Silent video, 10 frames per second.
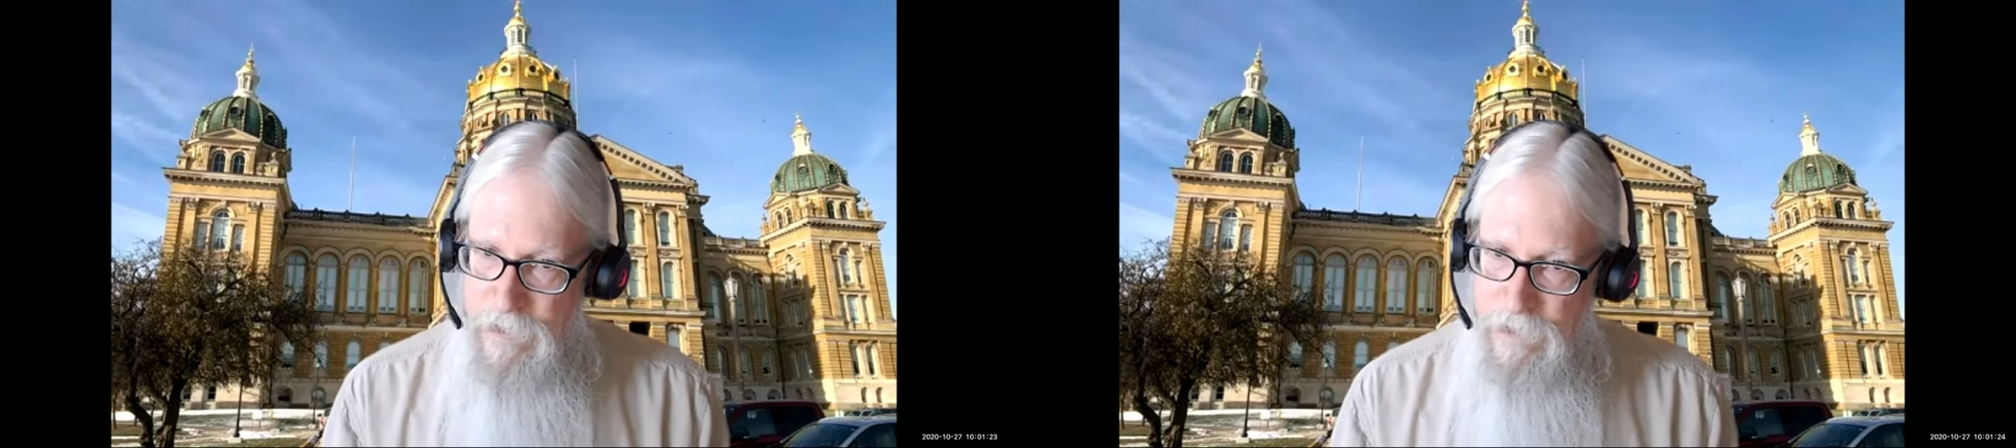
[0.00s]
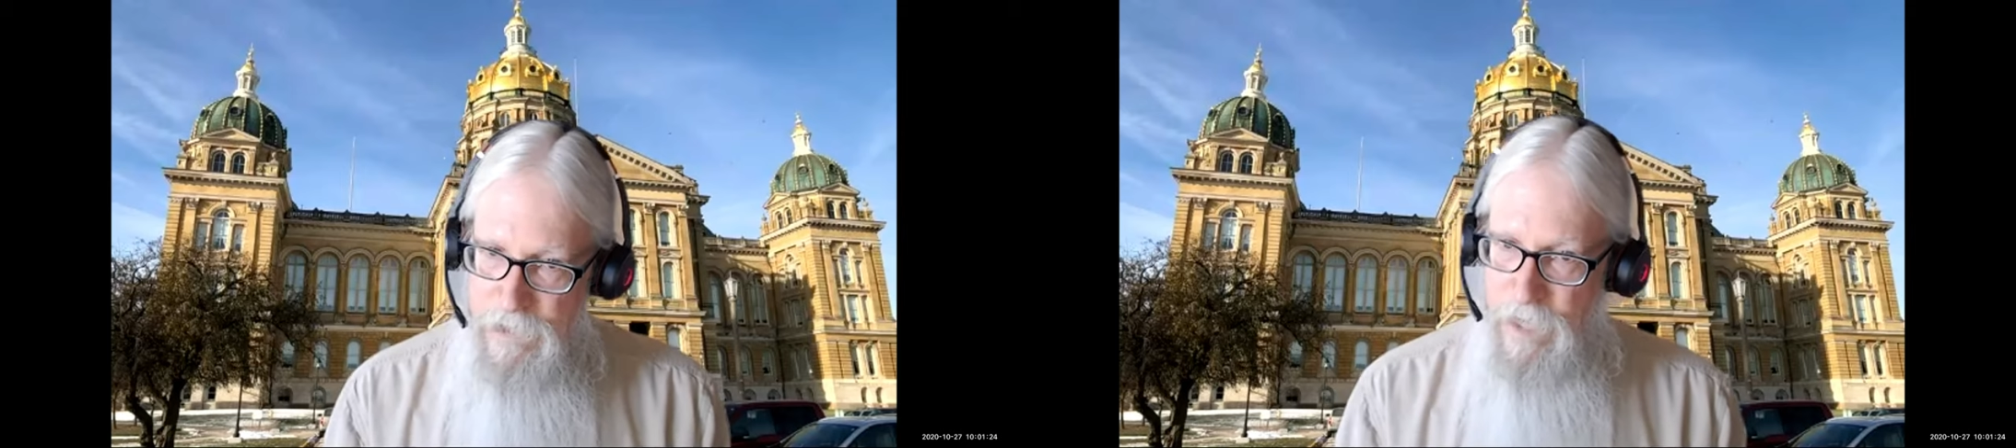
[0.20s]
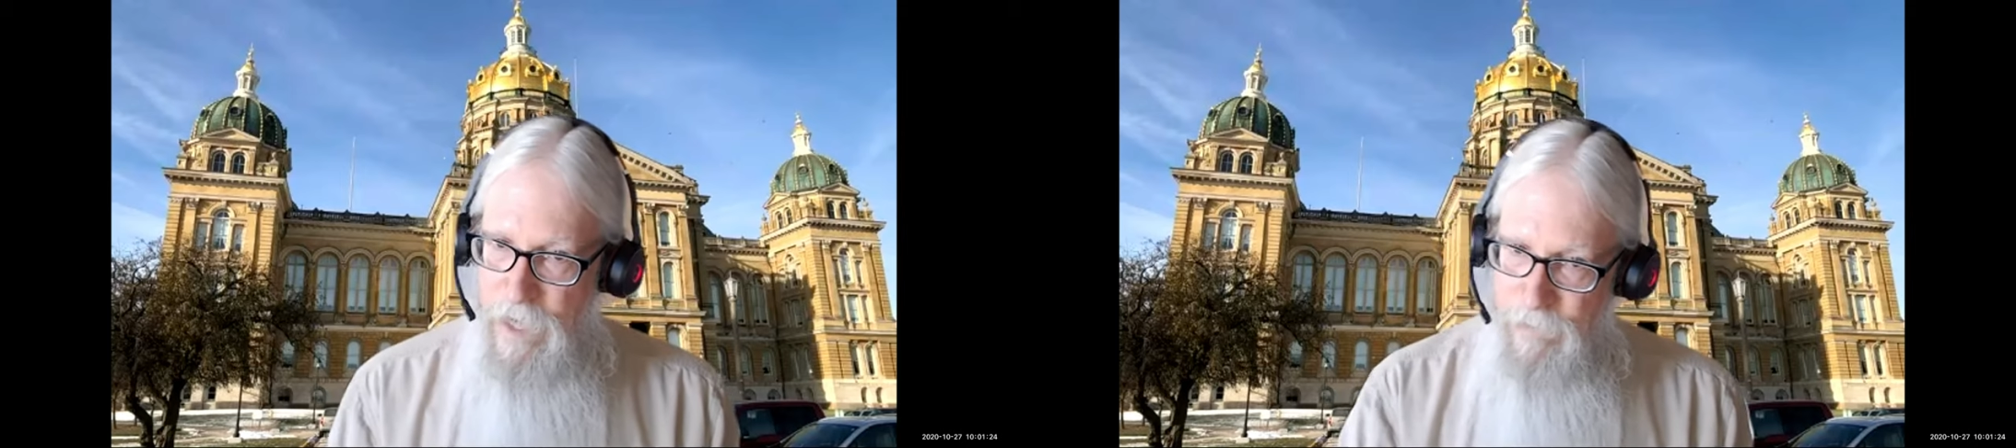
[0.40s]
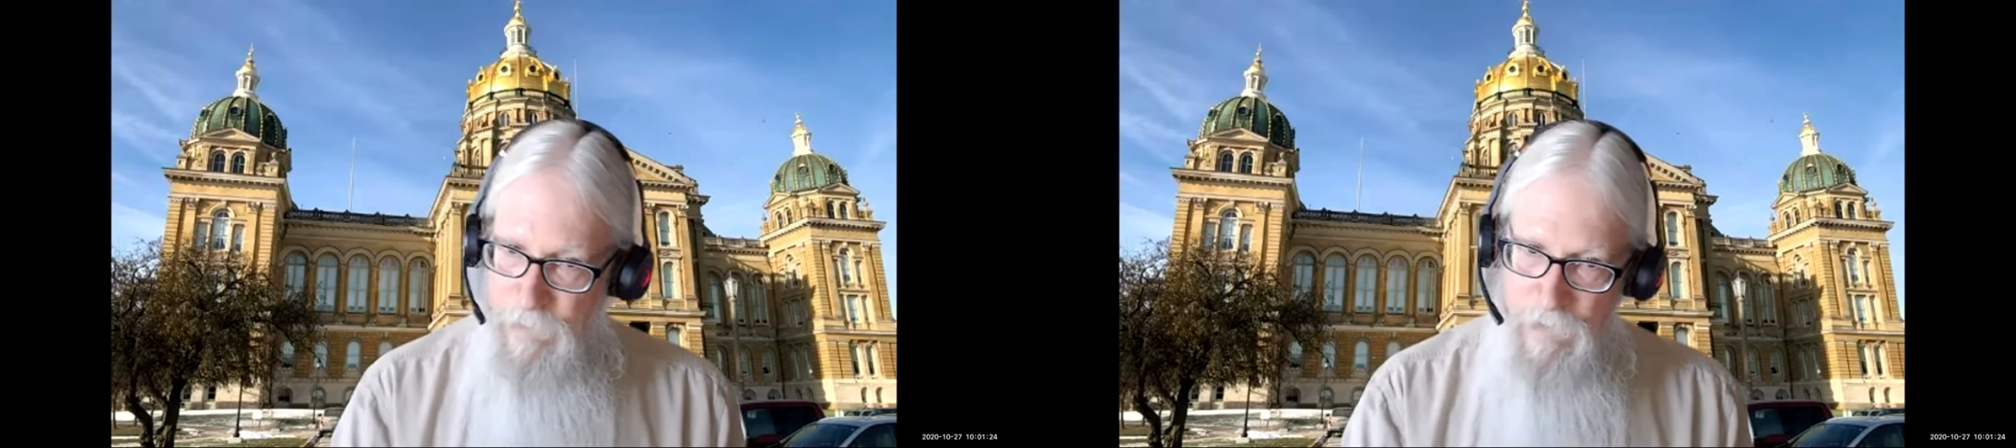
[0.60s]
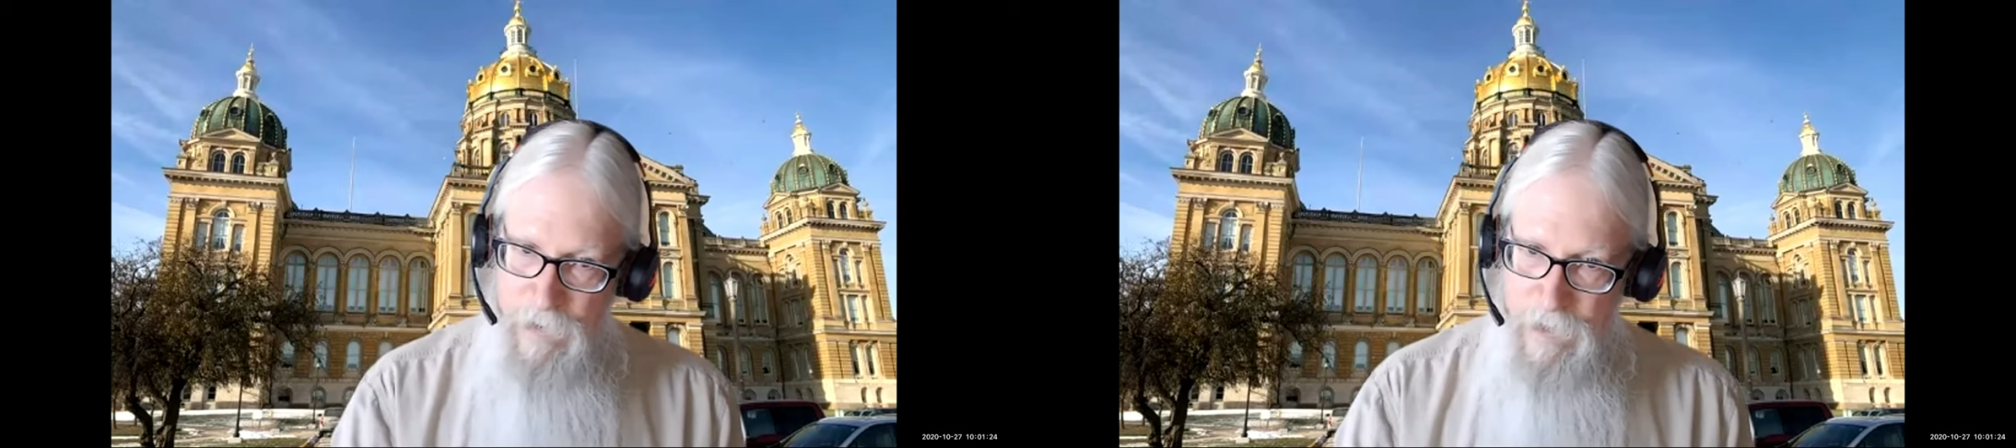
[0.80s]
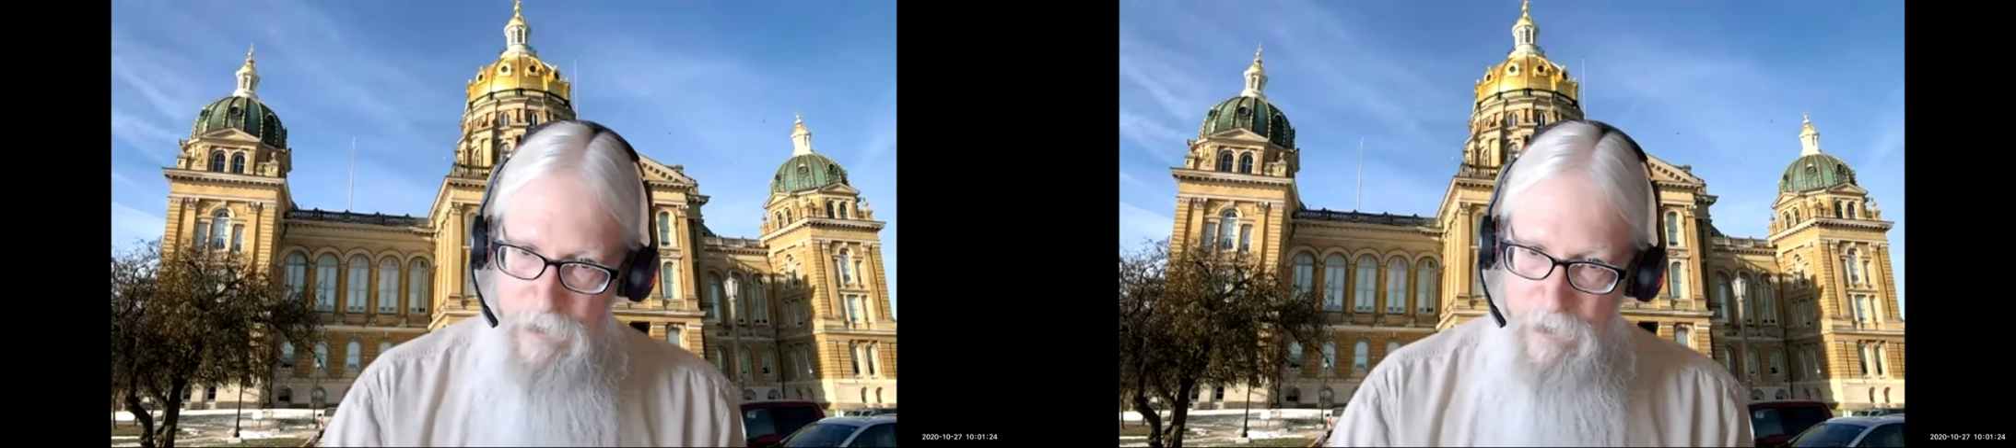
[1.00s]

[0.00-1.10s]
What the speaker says: do sloppy work